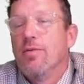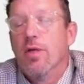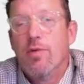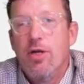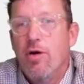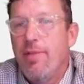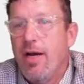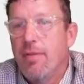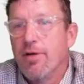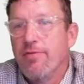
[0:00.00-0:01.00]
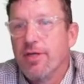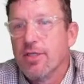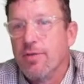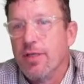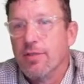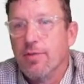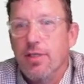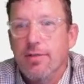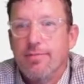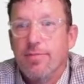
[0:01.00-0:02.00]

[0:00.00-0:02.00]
What do we know about our perfect squares? Well,